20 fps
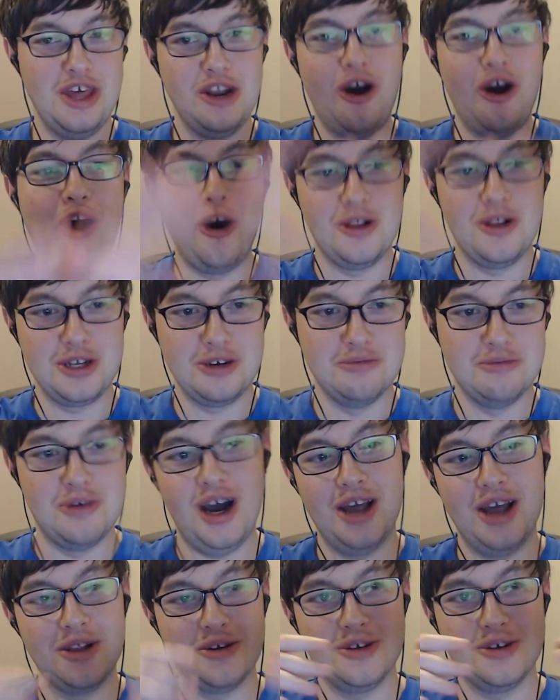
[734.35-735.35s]
all
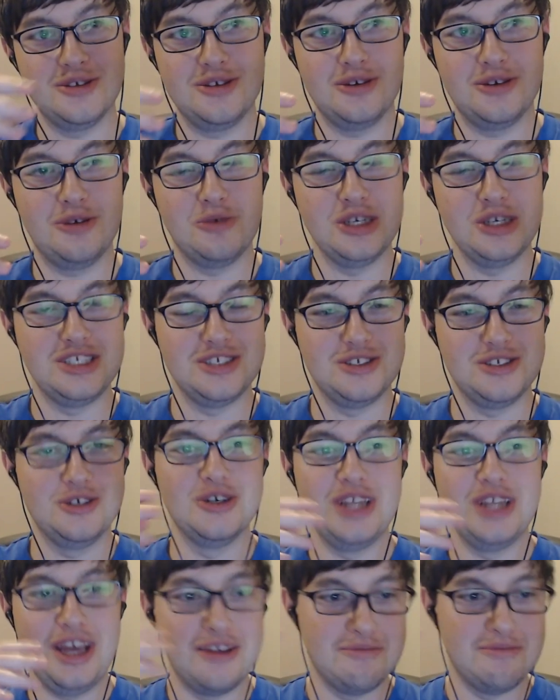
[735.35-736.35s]
compilers, which is
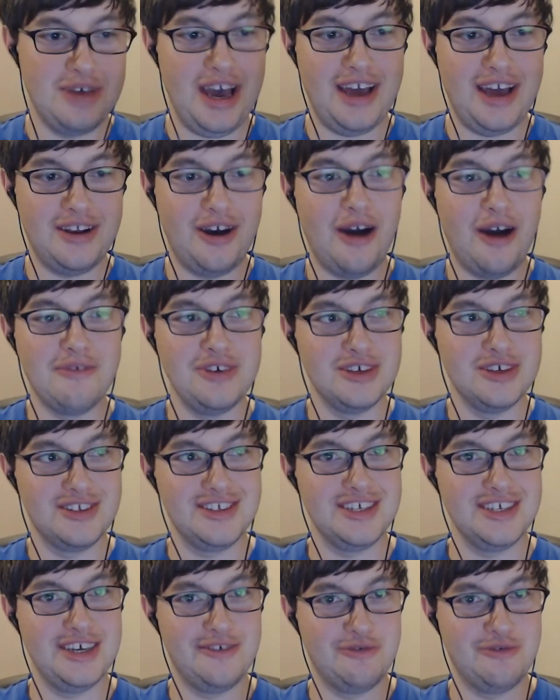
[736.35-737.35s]
good and bad.
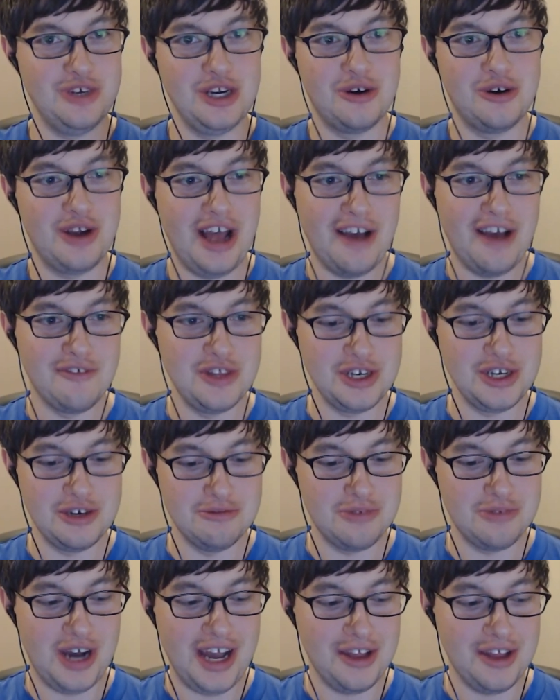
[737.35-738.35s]
Obviously, if we don't have the
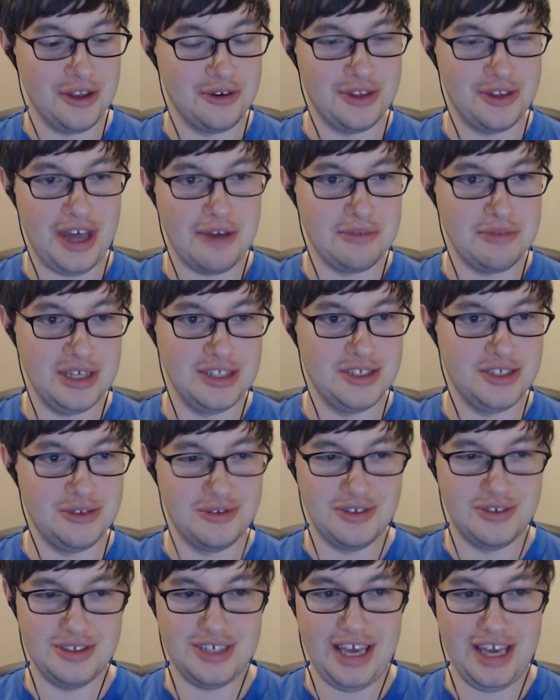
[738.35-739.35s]
compiler, that means you
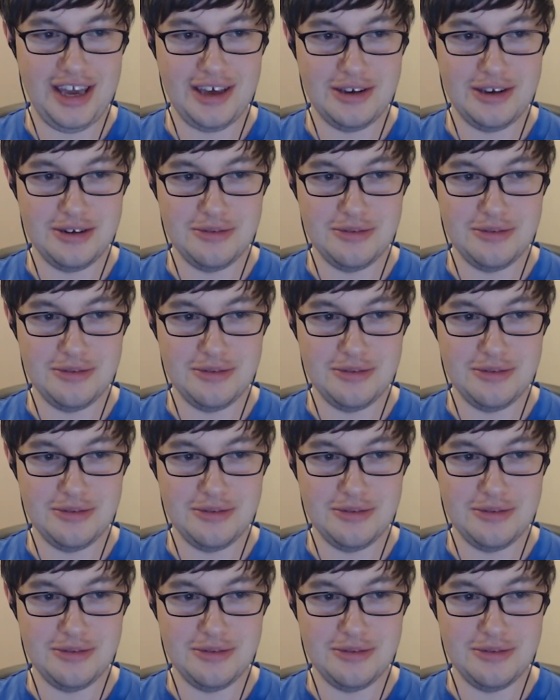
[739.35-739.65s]
can't